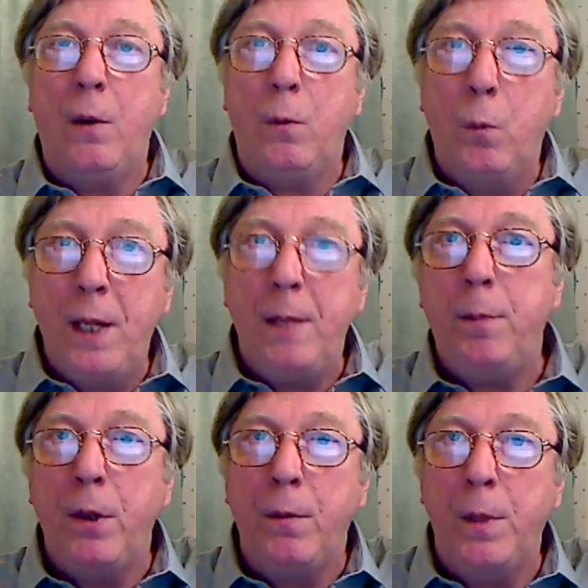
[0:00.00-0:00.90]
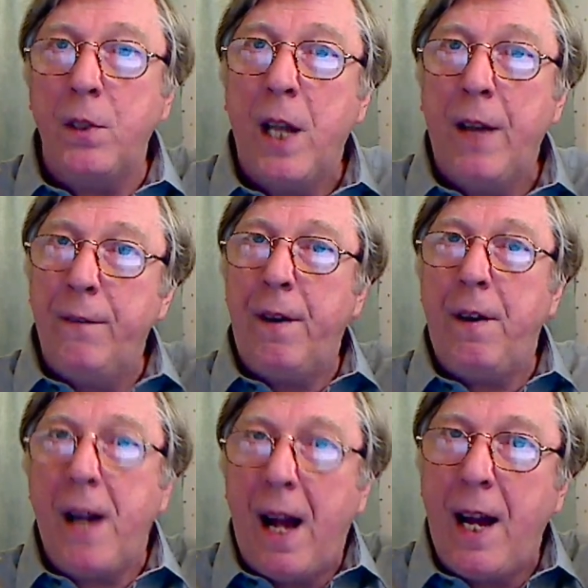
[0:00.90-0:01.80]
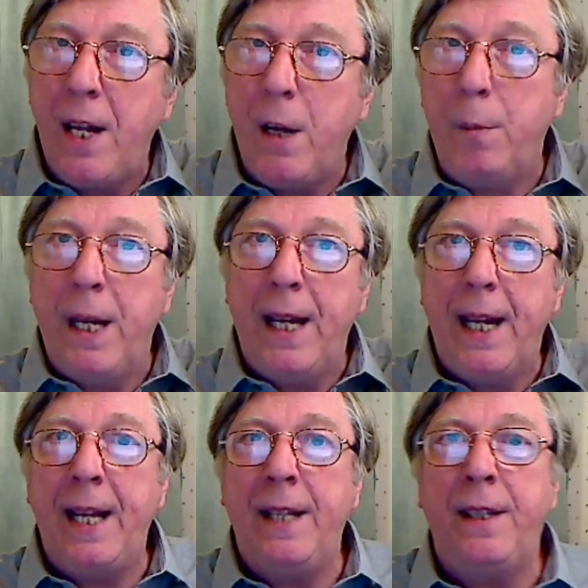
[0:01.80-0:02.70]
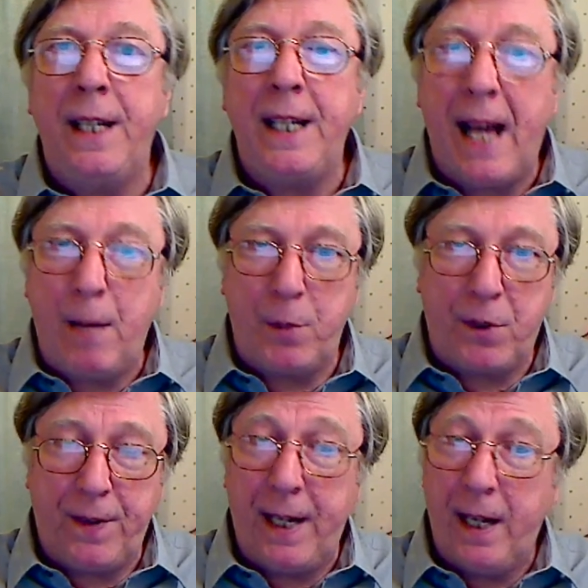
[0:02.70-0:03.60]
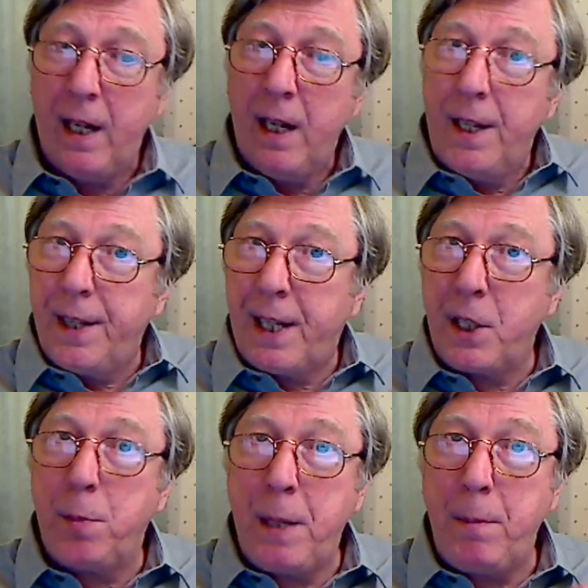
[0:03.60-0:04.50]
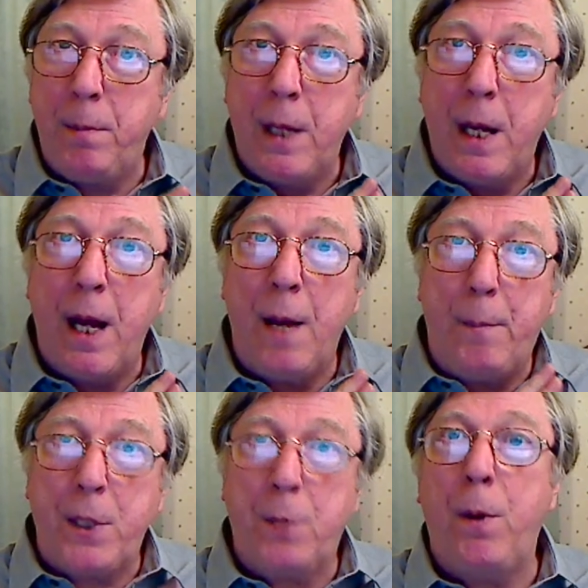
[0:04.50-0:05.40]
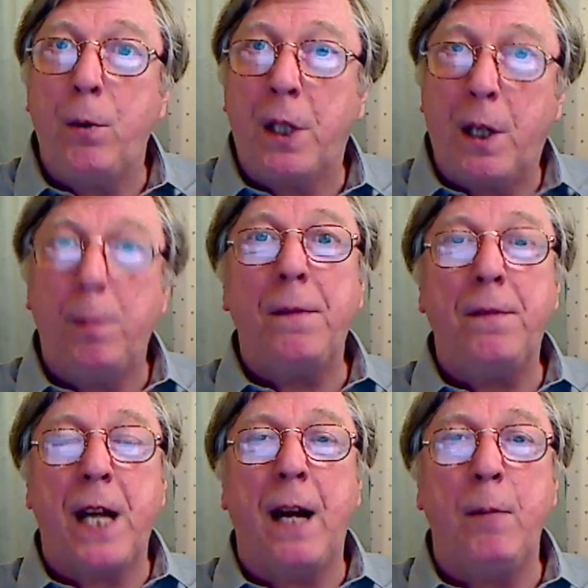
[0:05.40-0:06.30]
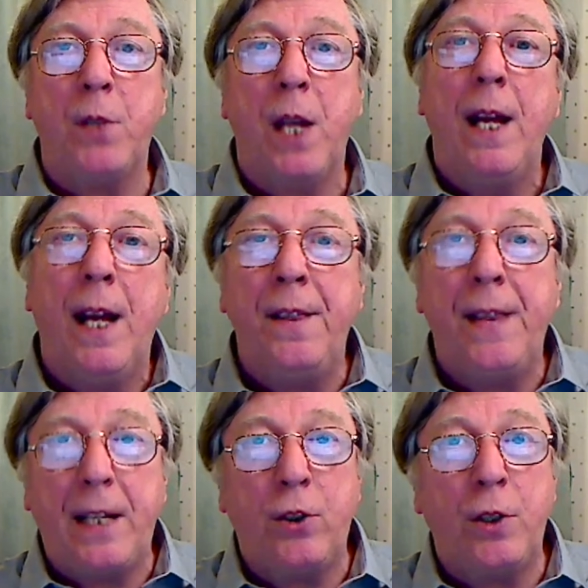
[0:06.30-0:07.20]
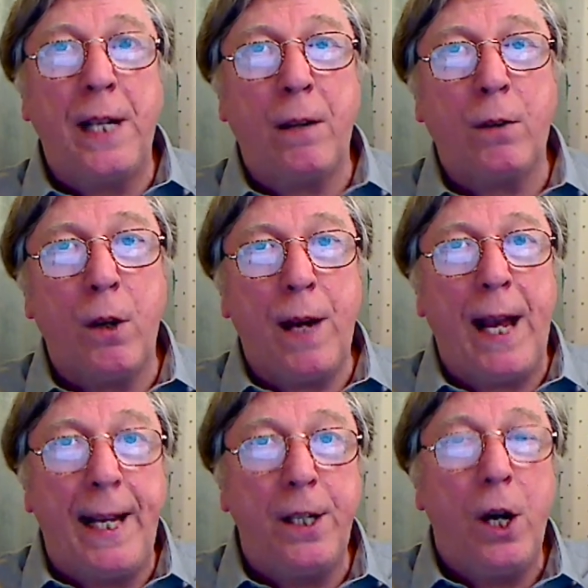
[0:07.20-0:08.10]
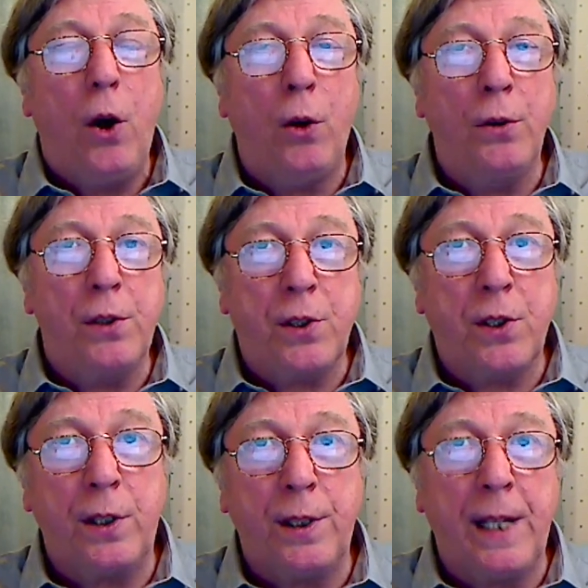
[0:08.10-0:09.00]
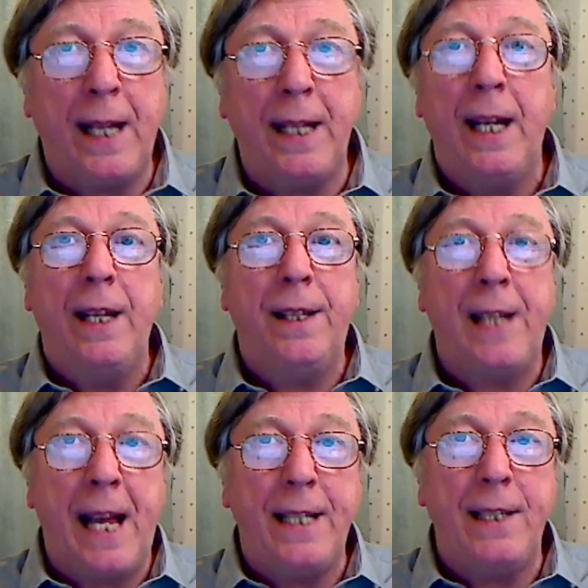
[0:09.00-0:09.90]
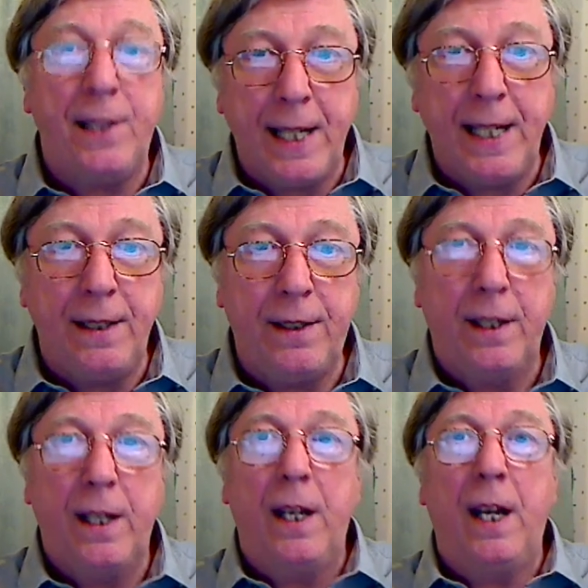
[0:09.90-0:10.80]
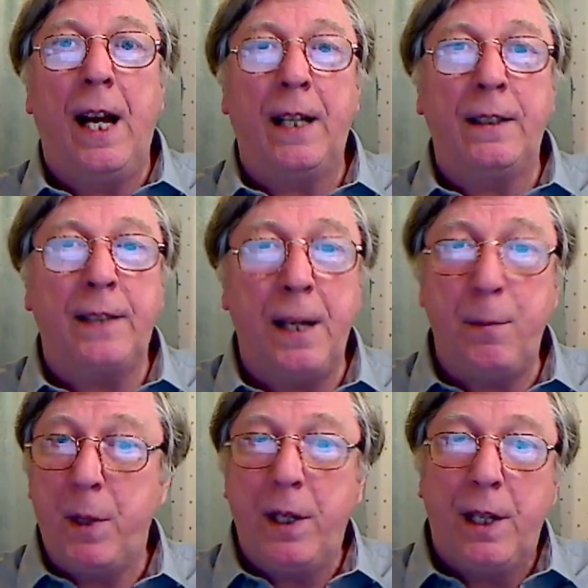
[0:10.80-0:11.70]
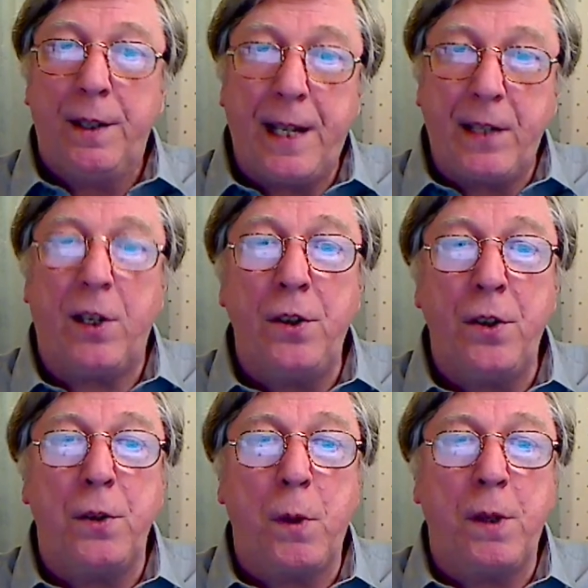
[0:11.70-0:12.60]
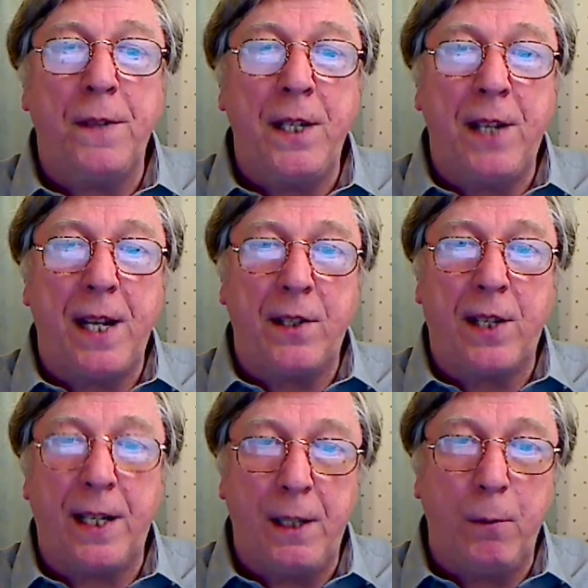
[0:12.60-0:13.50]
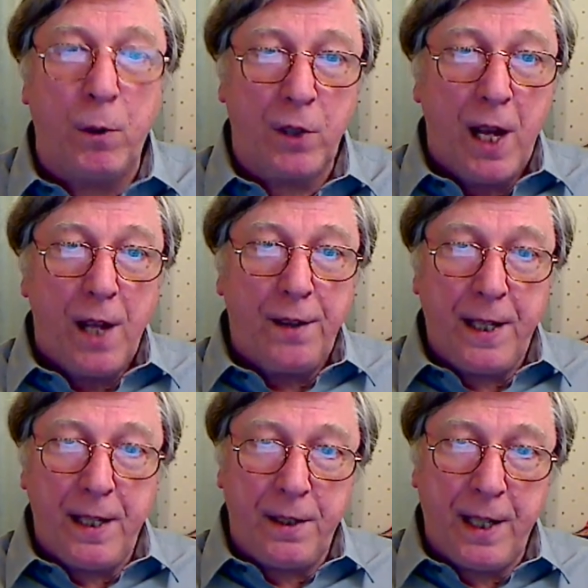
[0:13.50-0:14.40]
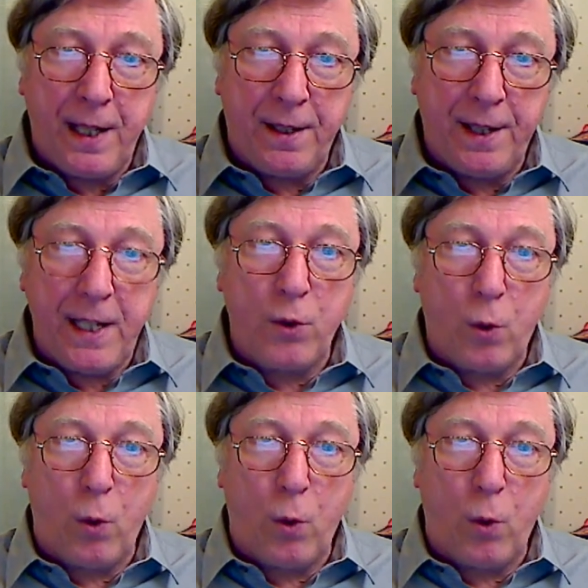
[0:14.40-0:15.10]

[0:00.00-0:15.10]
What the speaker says: wind movements very high up in the atmosphere. That has been postponed a couple of times, and that should now go ahead on Sunday the 18th, and that's another one of these exciting ones. The thing is